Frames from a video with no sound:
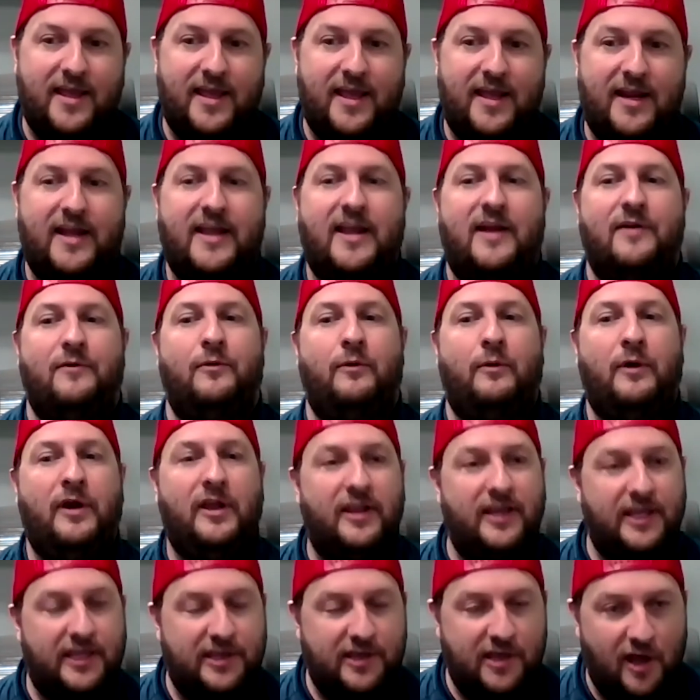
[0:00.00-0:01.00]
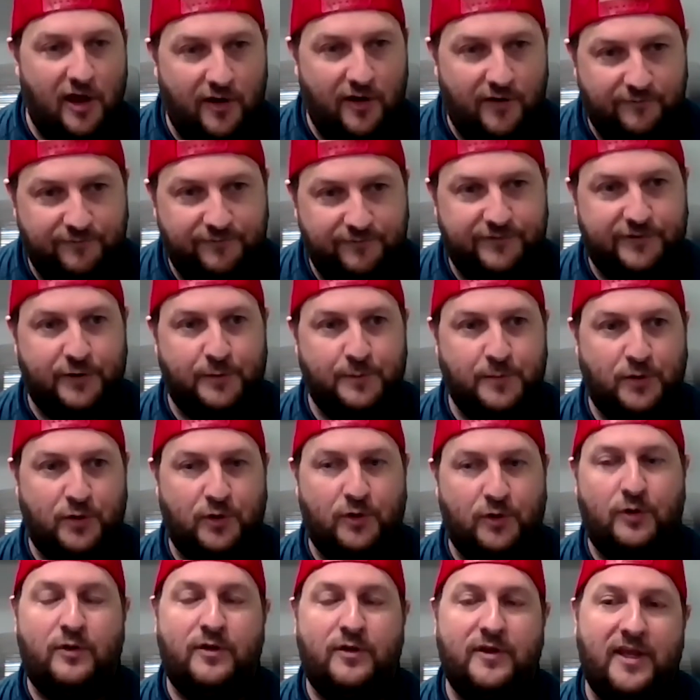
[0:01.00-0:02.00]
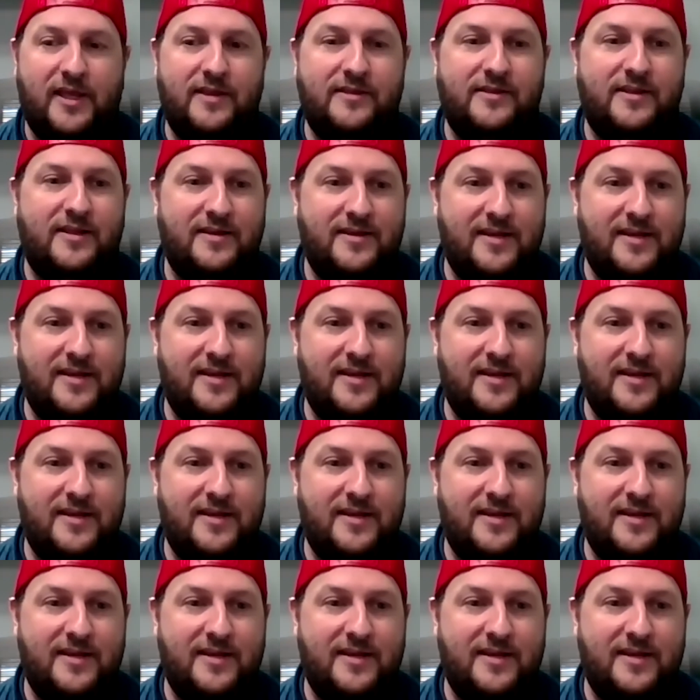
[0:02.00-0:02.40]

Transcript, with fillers: And I got really comfortable in the